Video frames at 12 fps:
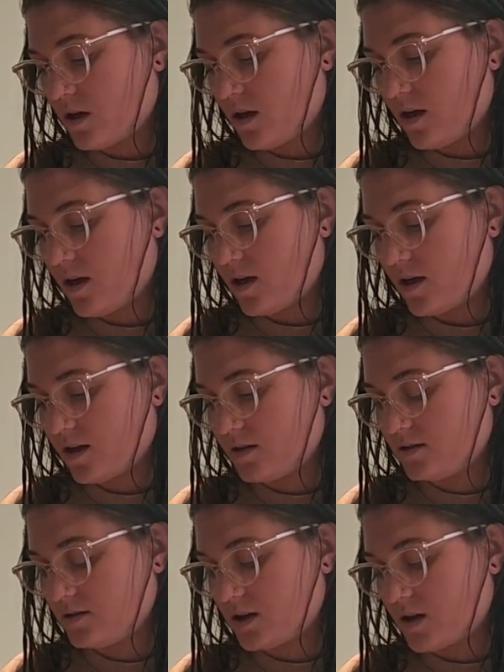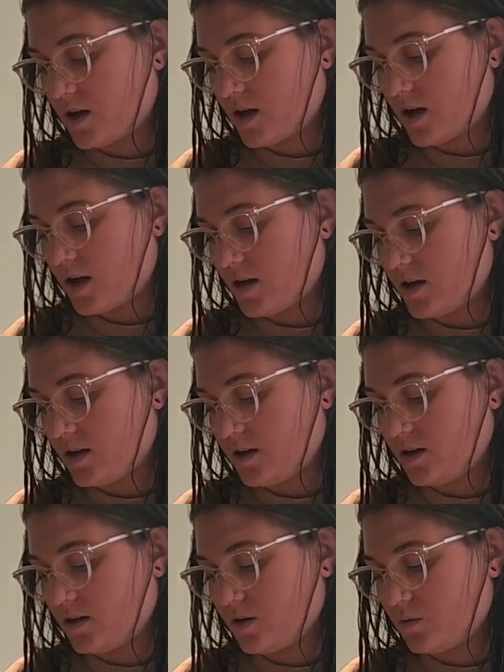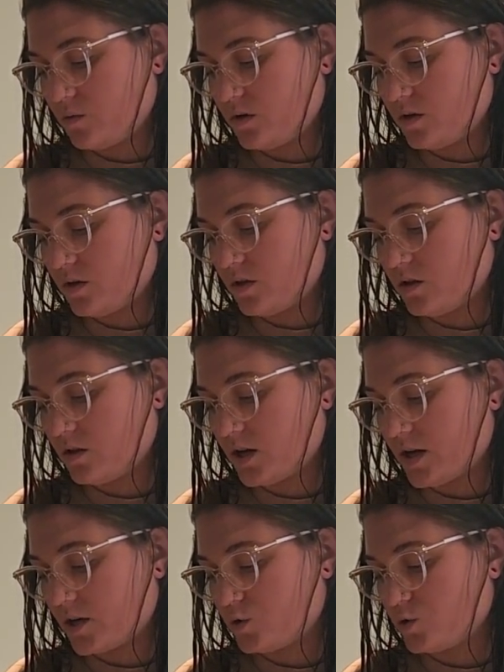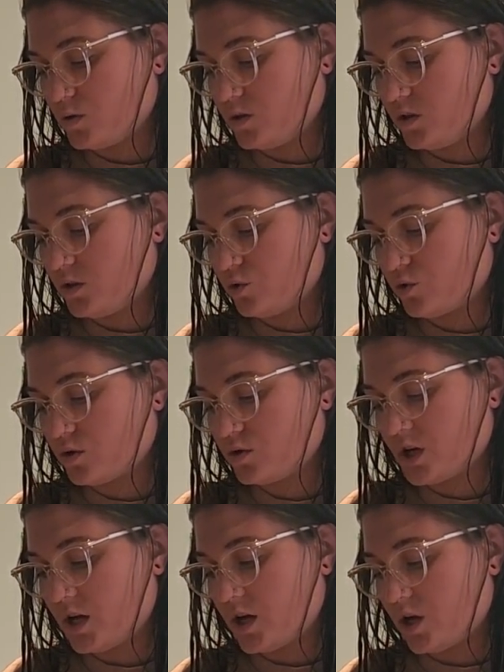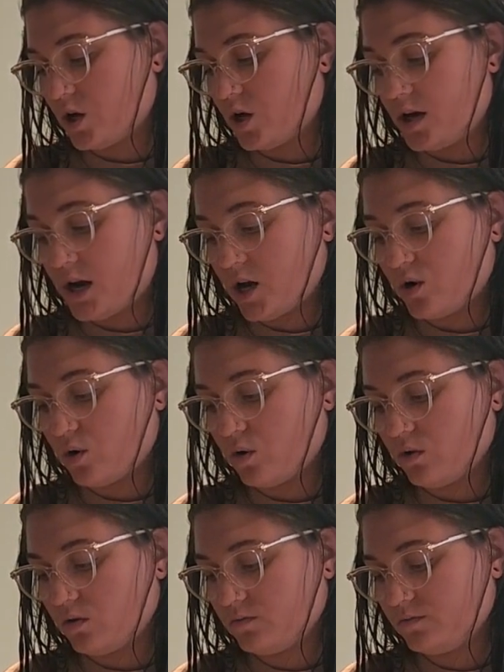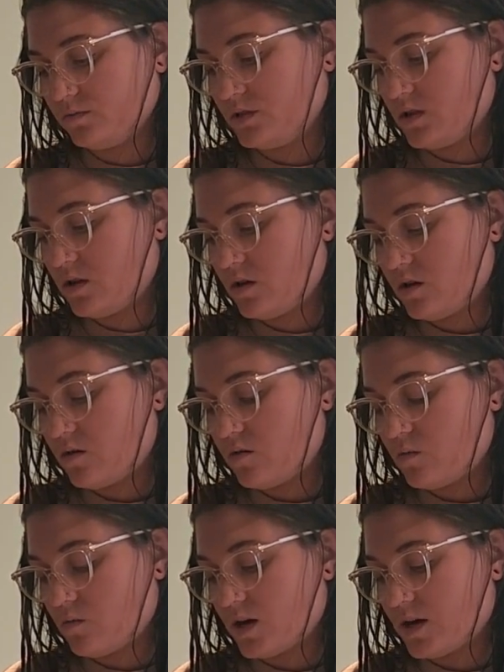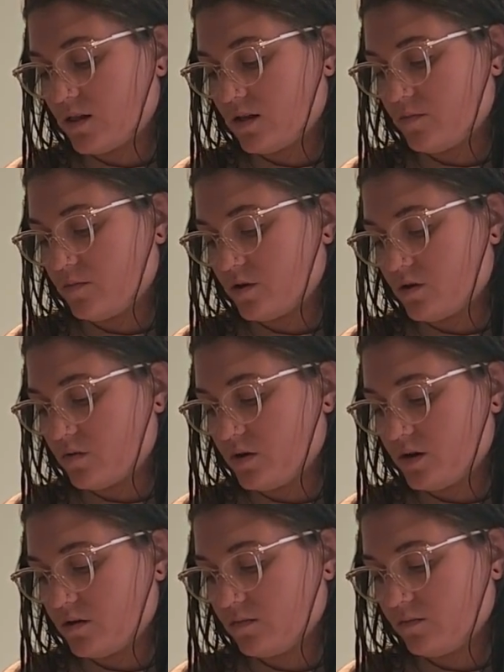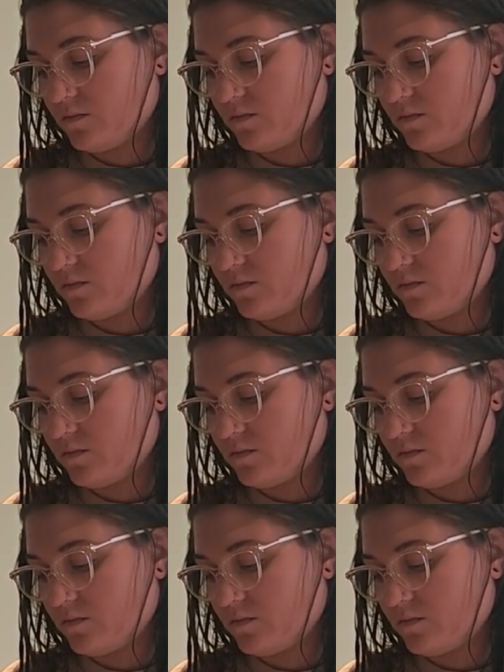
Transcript: and I will actually crochet a neck hole while I'm going